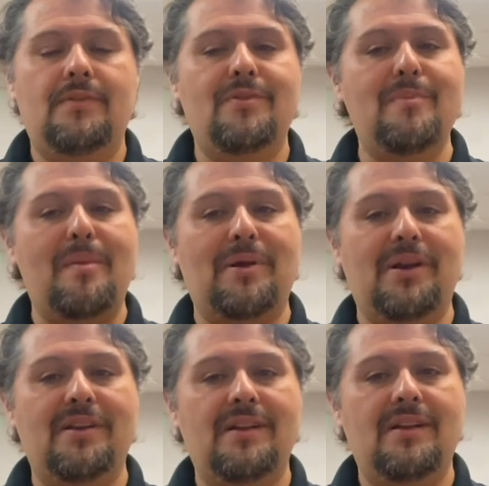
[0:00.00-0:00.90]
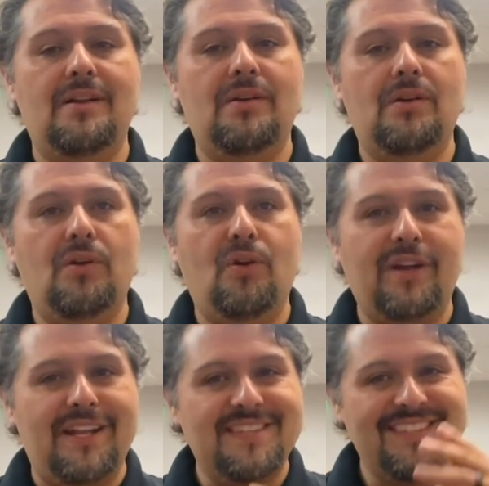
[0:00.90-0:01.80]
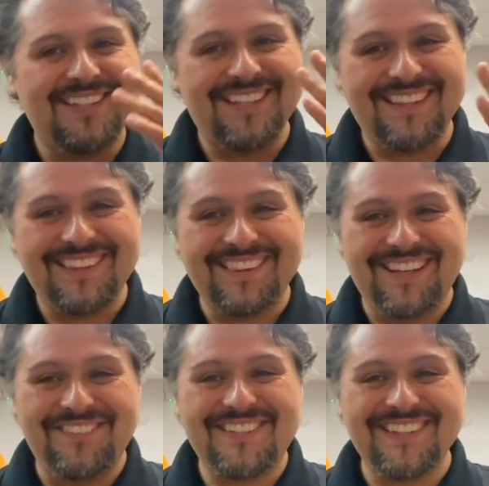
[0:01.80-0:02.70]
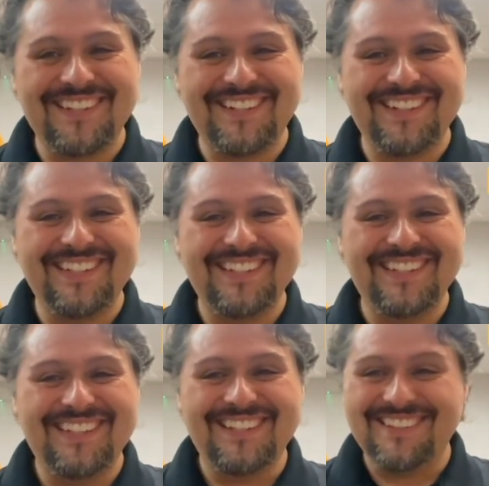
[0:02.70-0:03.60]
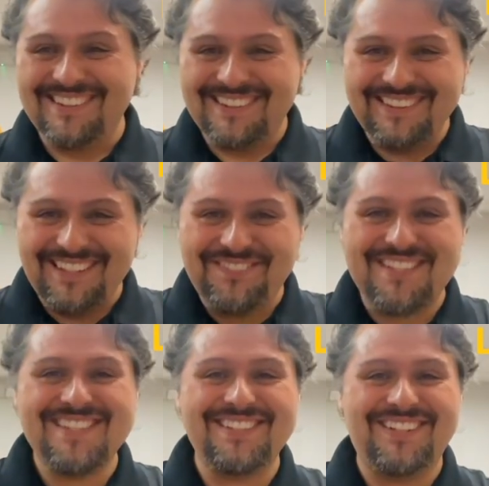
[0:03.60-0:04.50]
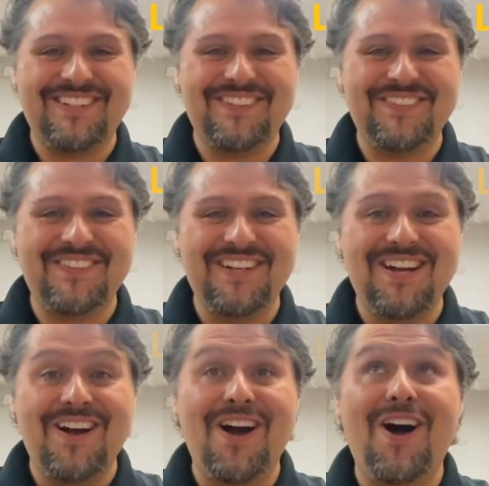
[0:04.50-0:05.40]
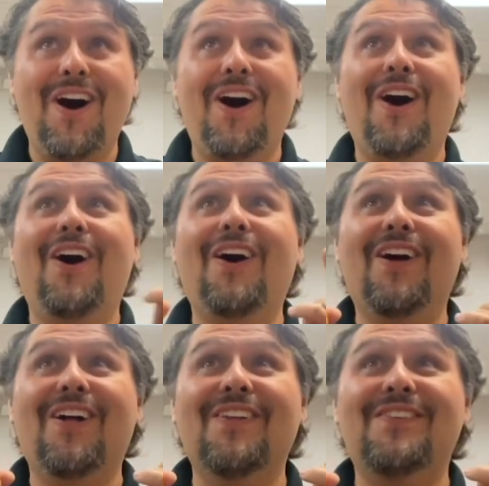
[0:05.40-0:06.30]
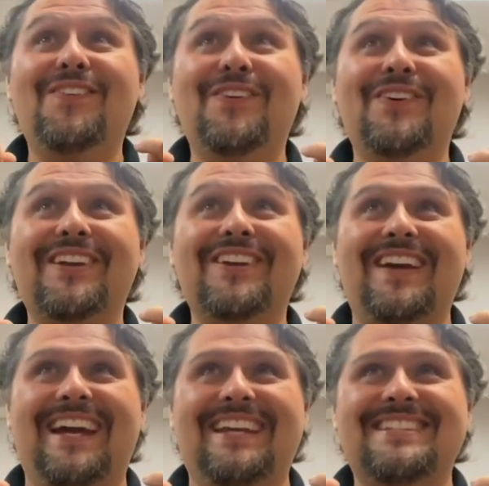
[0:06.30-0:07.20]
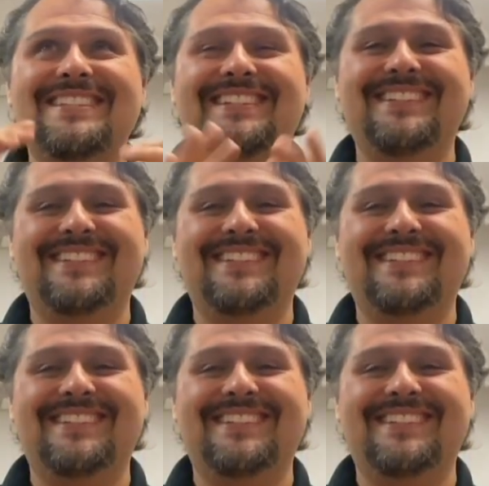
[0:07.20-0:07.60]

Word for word: Remember, Hornets love to learn, live to serve, all for Christ.